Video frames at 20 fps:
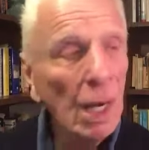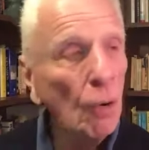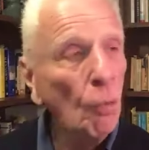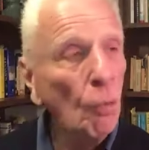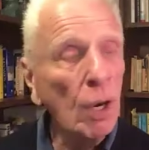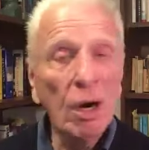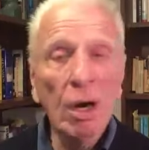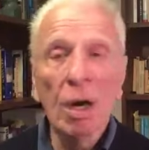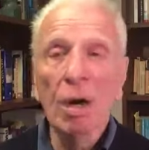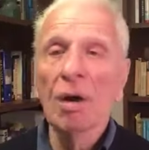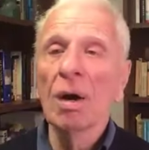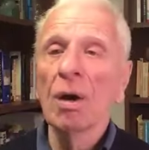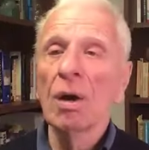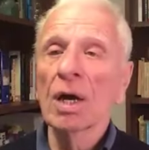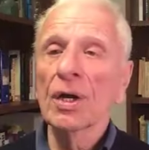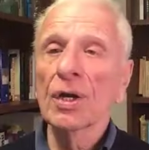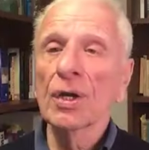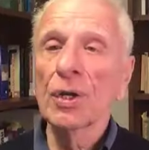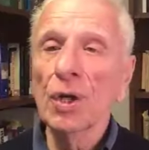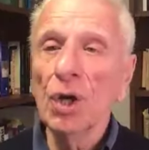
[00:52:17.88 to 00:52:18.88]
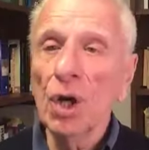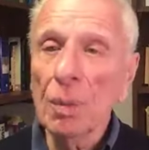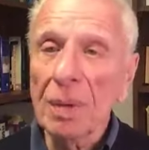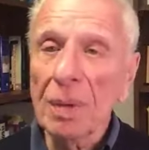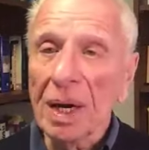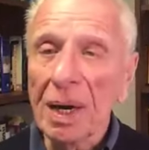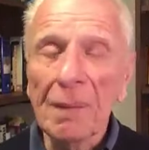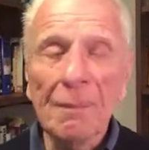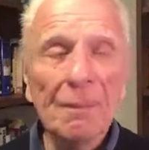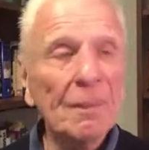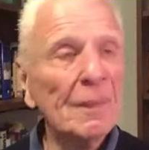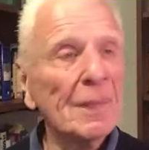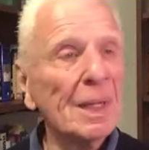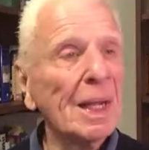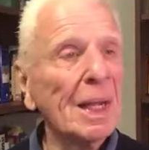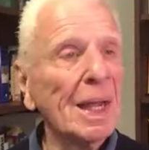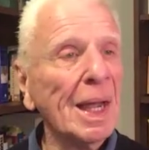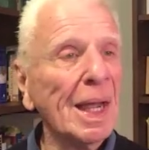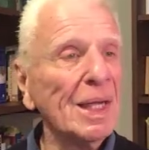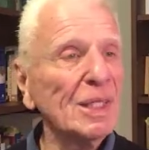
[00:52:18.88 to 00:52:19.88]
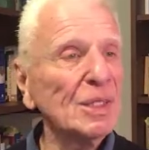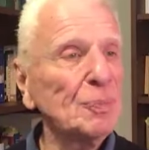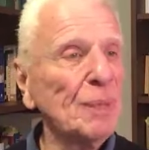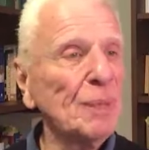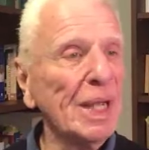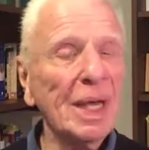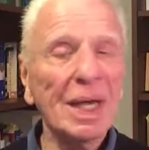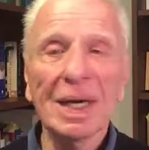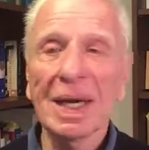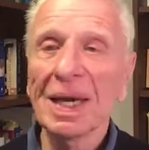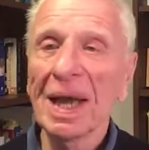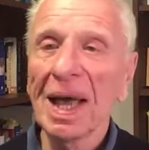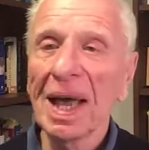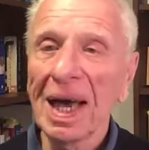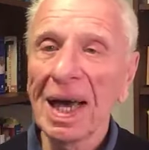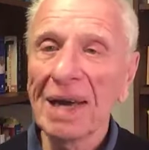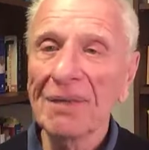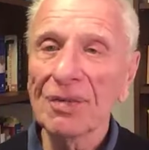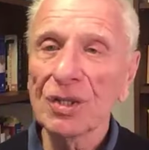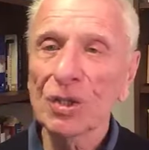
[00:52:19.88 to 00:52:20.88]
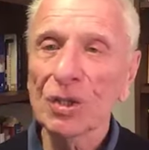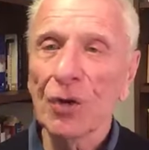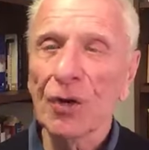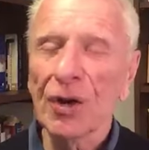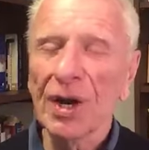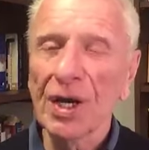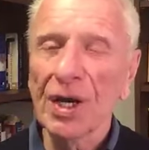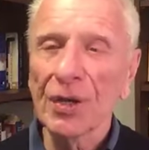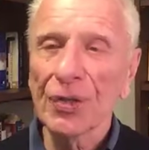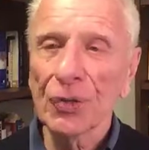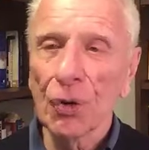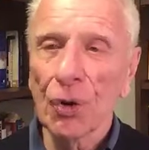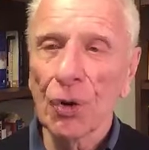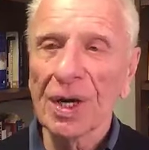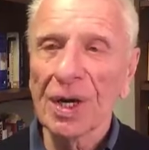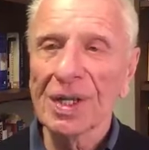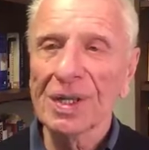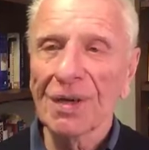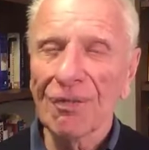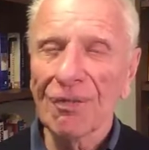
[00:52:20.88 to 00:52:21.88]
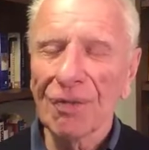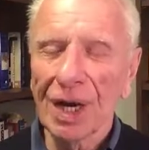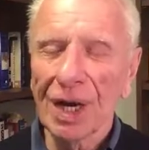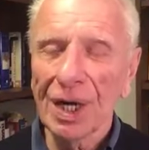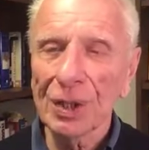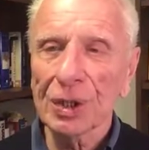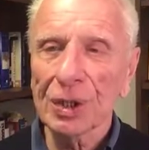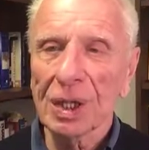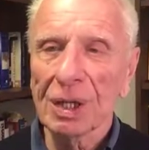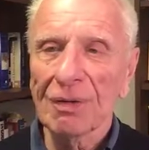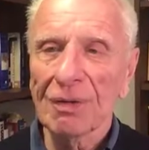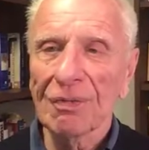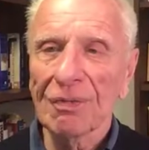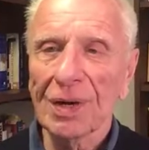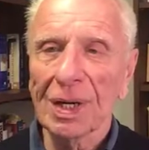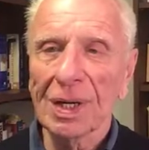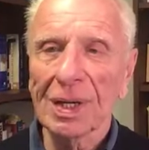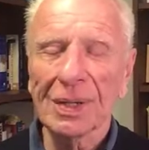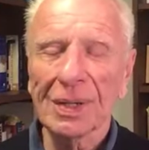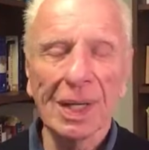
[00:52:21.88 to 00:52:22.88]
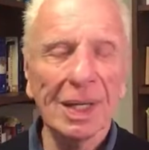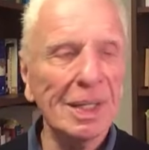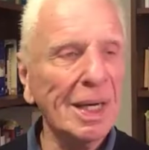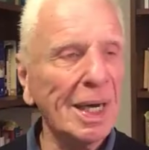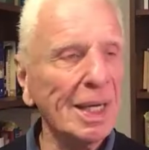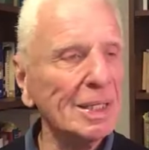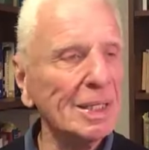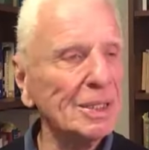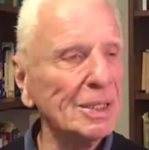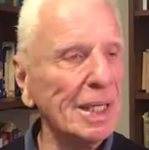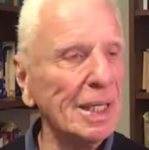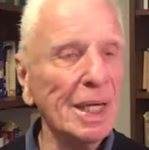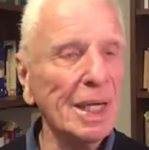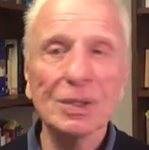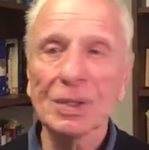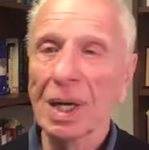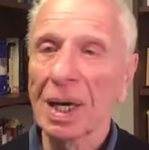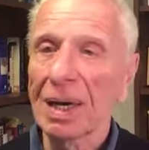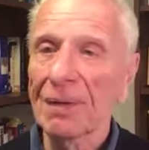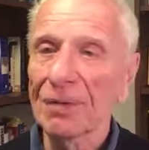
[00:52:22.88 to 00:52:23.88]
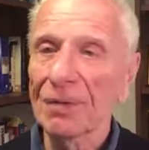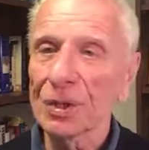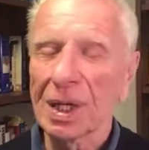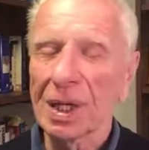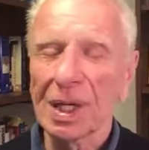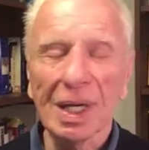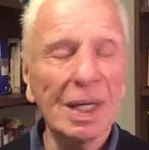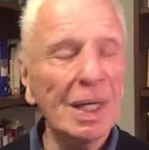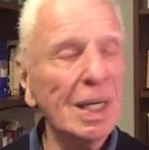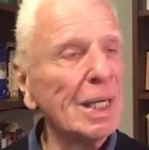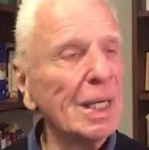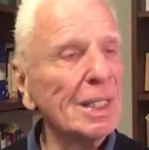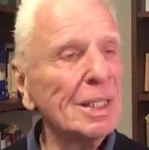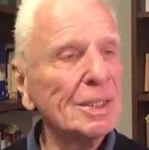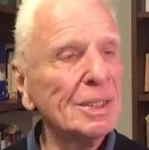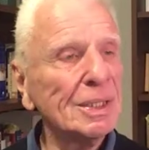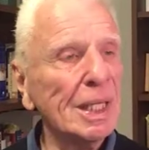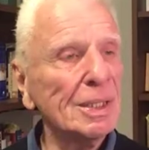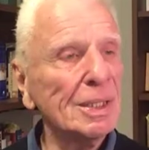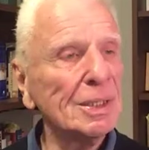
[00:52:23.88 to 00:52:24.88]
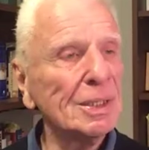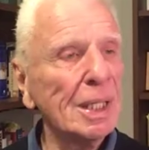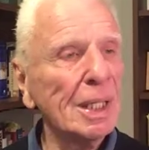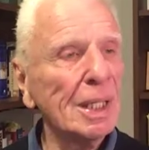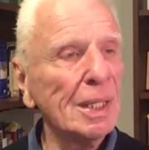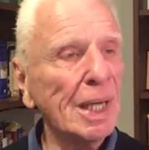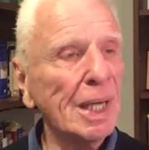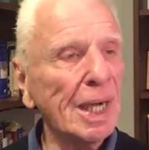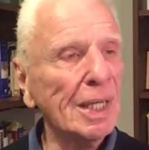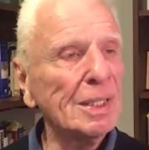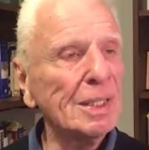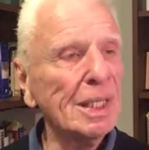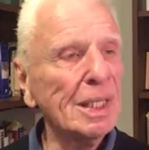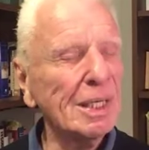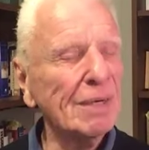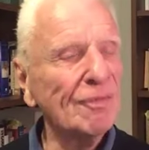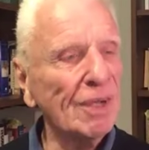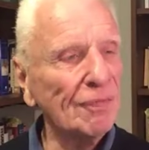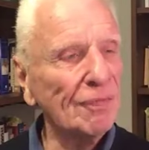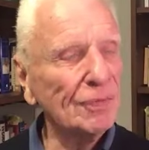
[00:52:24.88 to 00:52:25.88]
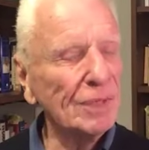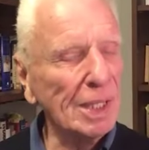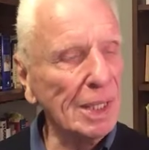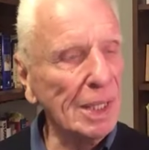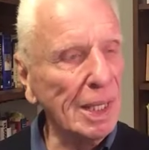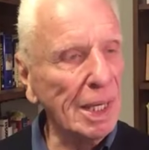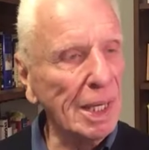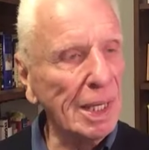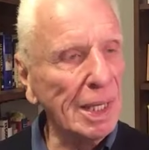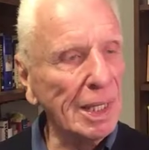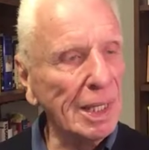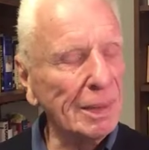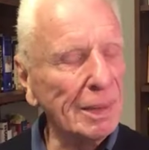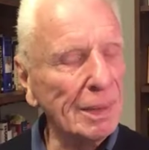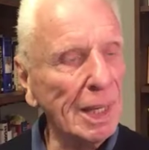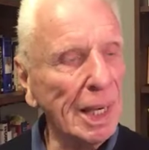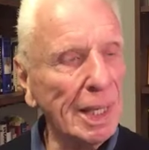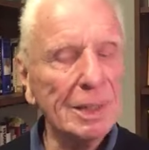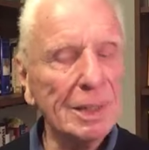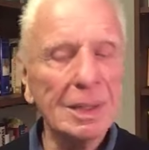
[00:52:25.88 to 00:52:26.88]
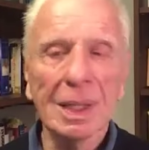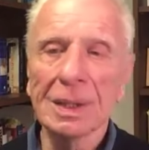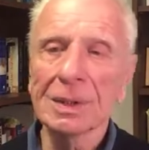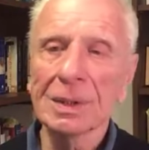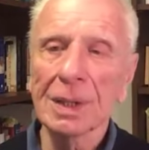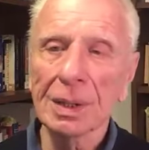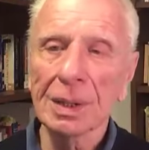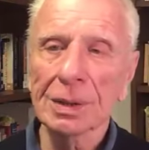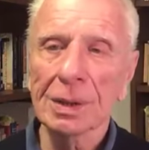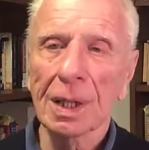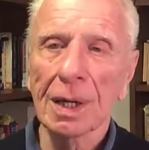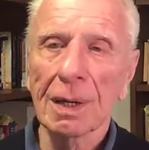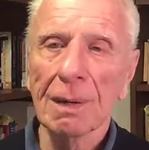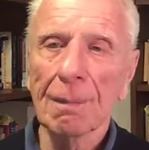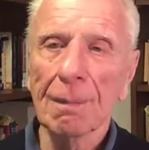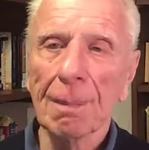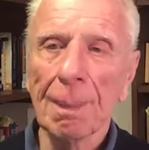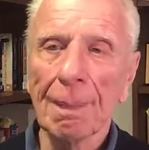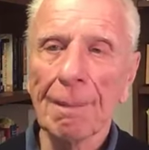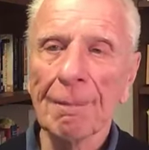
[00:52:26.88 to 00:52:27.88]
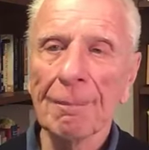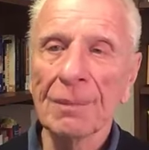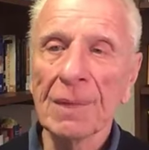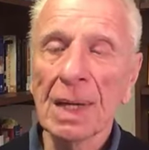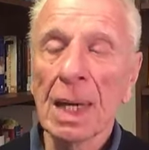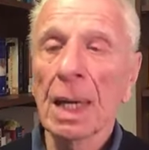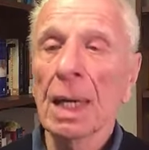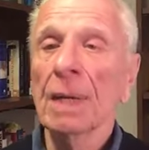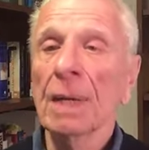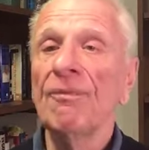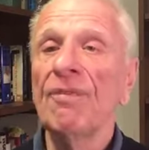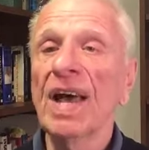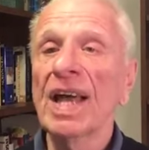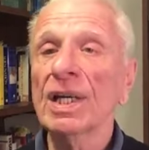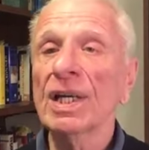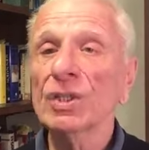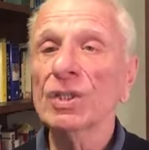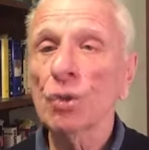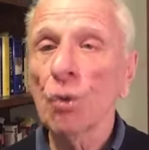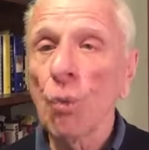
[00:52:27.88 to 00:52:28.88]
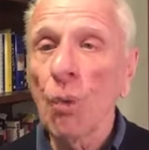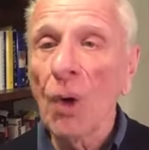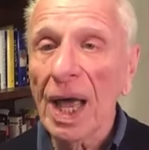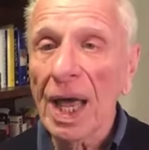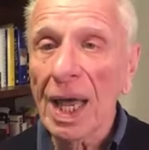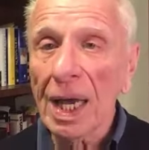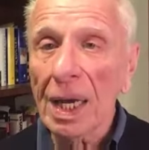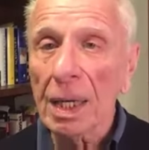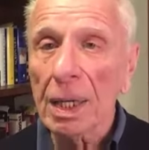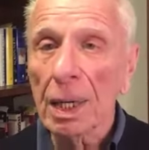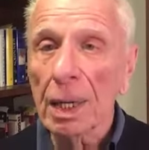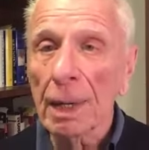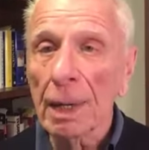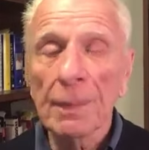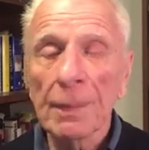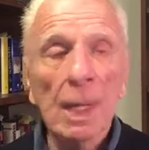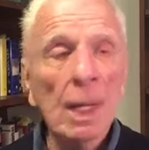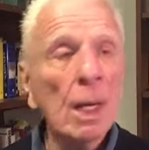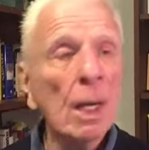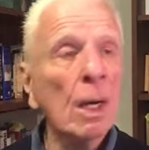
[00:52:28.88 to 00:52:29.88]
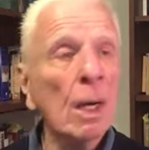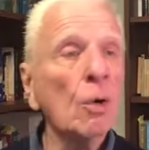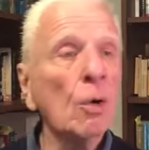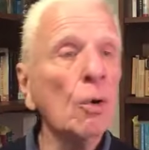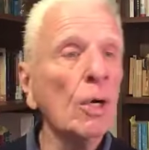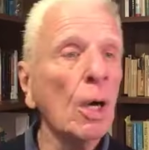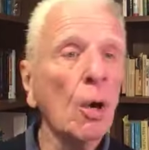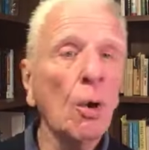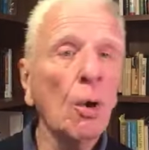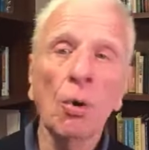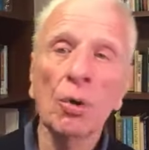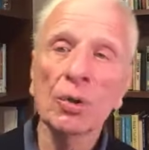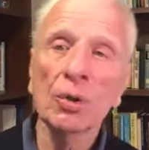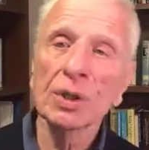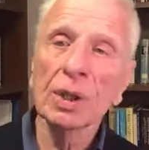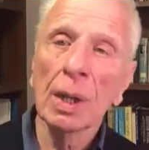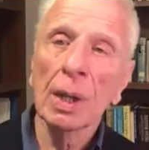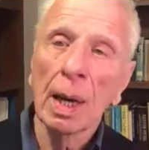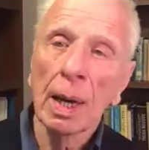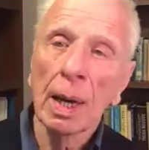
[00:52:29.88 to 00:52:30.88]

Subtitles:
Well, Cuba has been an adversary, a thorn in the flesh of the United States, obviously, since 1959, 1960. Venezuela, whose